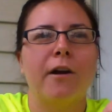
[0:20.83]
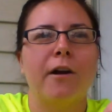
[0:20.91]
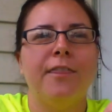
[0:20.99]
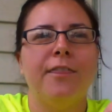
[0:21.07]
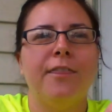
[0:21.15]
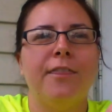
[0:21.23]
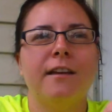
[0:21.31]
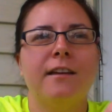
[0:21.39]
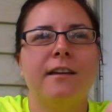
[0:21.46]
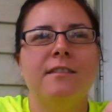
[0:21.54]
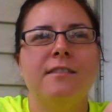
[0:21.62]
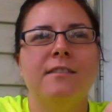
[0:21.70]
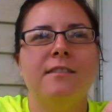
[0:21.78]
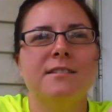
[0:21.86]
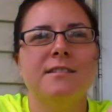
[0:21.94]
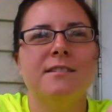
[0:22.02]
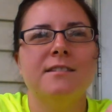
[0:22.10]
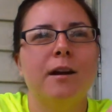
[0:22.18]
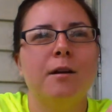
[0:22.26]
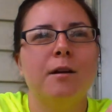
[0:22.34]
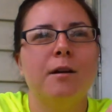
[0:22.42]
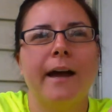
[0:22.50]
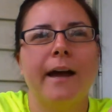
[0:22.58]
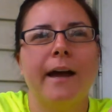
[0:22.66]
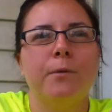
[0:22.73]
I think the entire
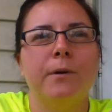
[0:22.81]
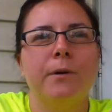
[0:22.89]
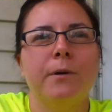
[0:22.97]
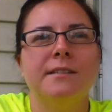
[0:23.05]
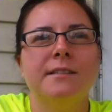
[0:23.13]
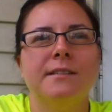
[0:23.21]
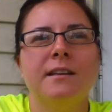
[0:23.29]
bag was